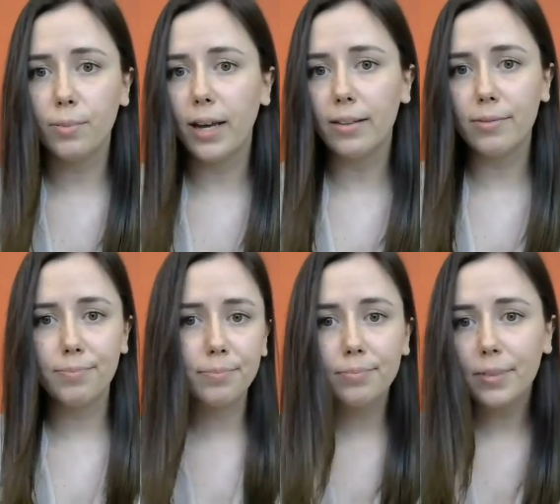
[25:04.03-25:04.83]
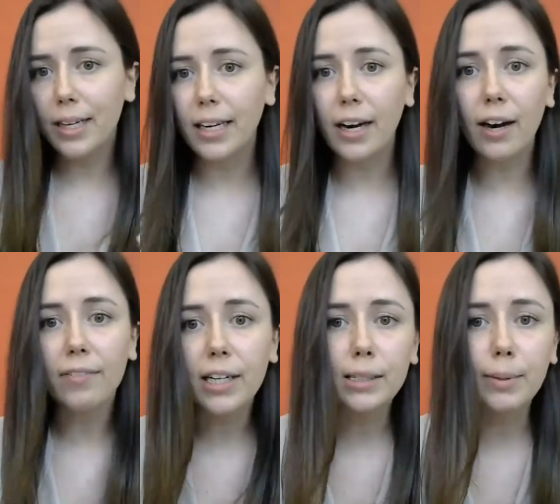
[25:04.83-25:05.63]
with a year of
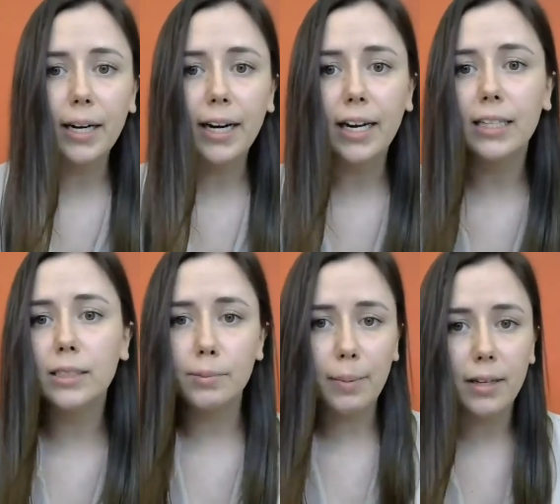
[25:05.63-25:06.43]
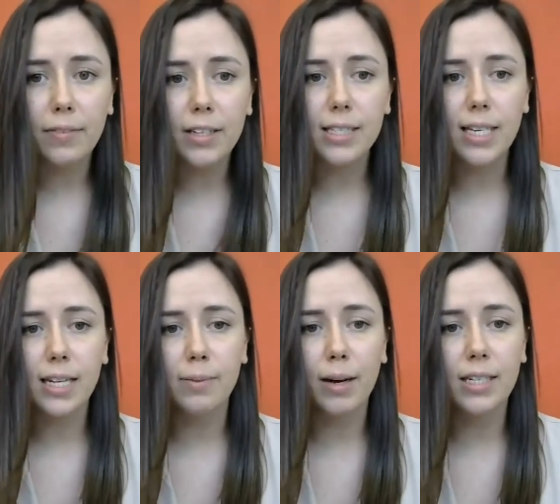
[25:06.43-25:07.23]
experience, maybe even
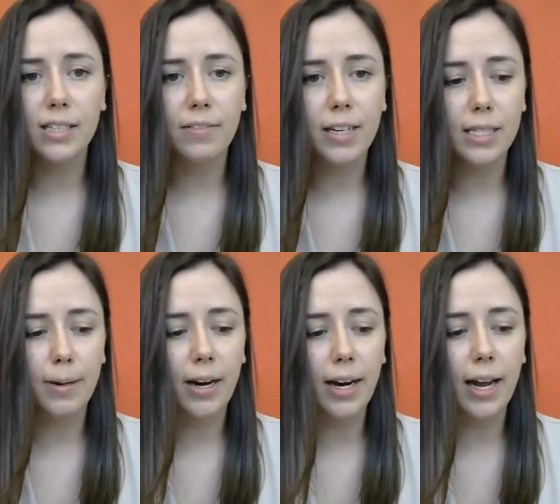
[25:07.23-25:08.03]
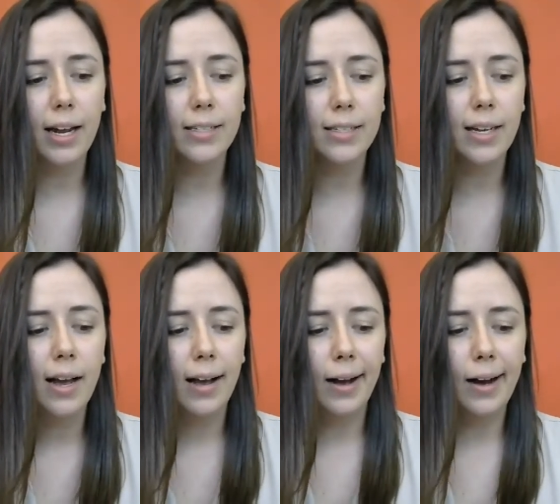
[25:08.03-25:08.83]
6 months of experience.
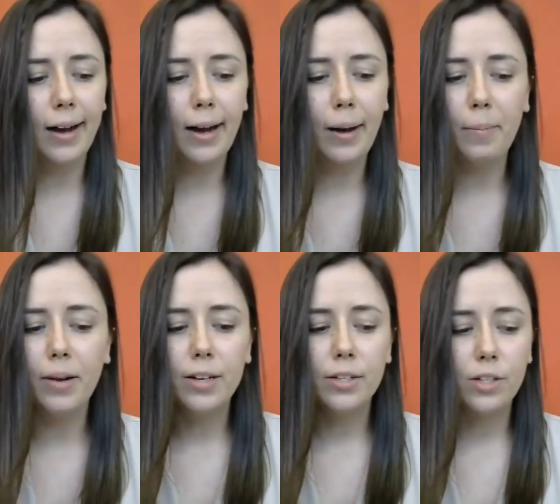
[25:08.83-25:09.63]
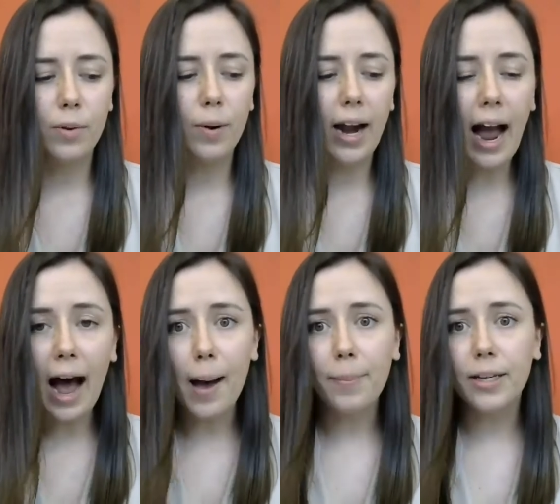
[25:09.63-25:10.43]
So we're
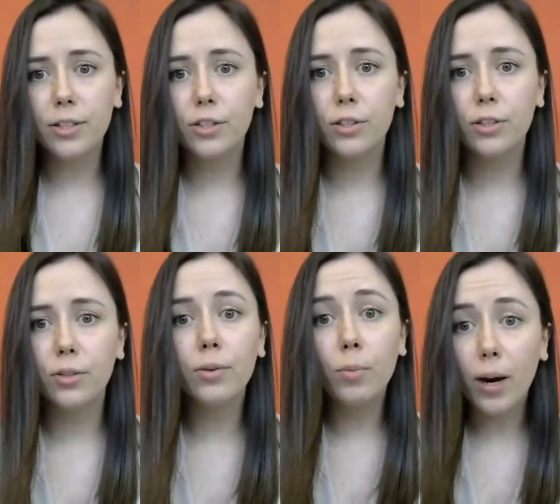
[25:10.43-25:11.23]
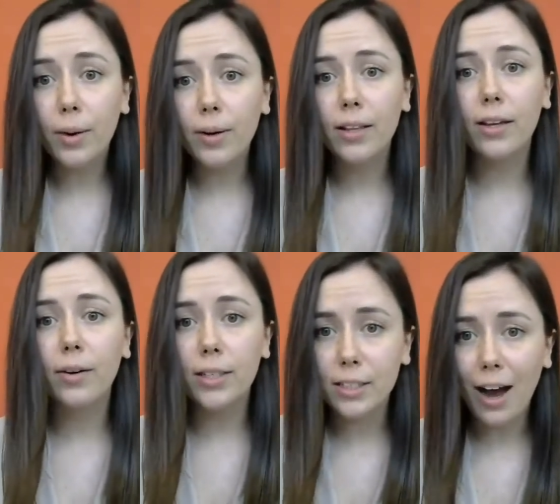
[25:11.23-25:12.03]
happy to work with
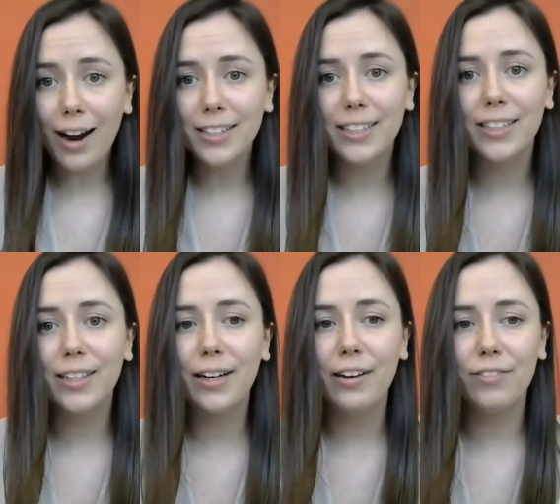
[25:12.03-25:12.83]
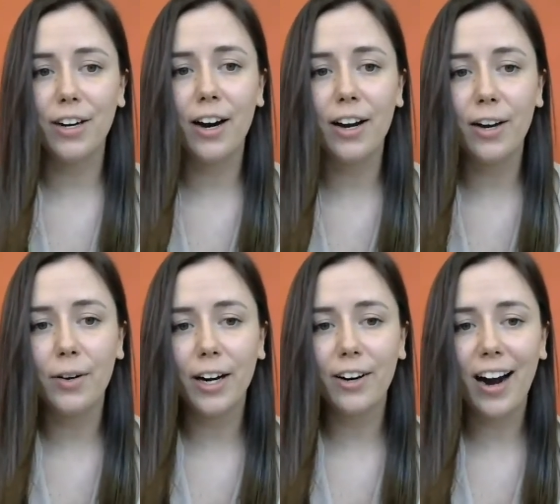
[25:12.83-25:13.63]
you and talk to you if you're a
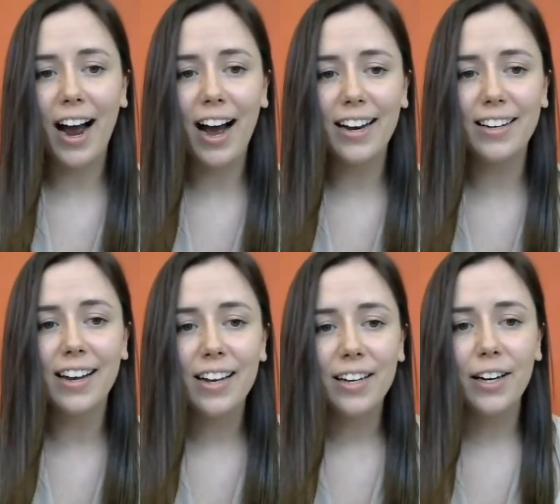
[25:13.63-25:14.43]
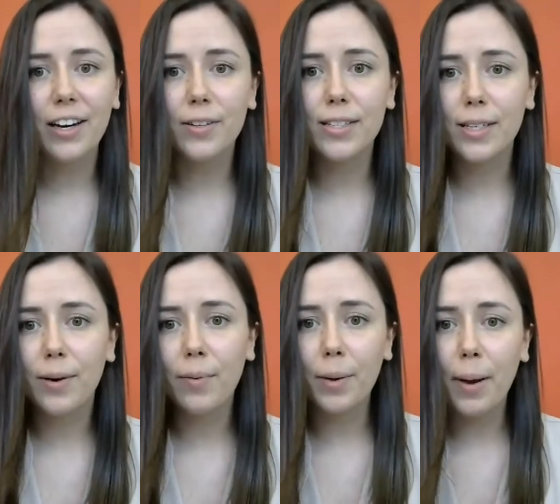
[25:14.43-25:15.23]
newer grad and, see
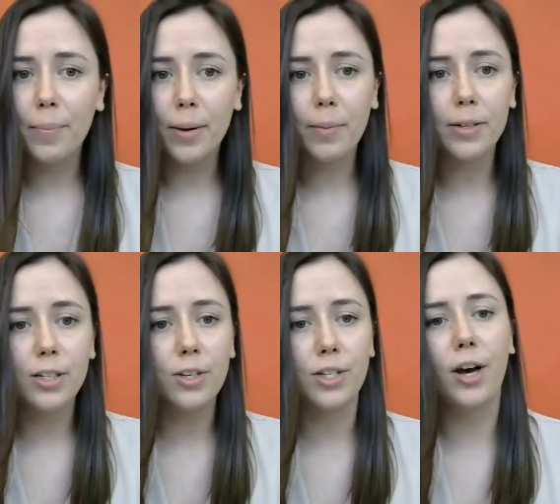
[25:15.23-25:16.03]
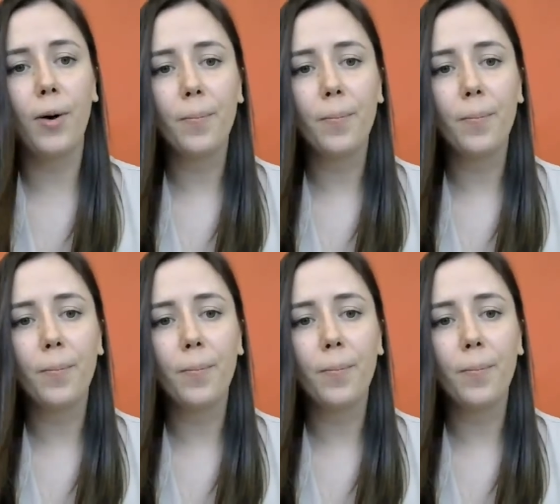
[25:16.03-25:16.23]
what we might be able to do.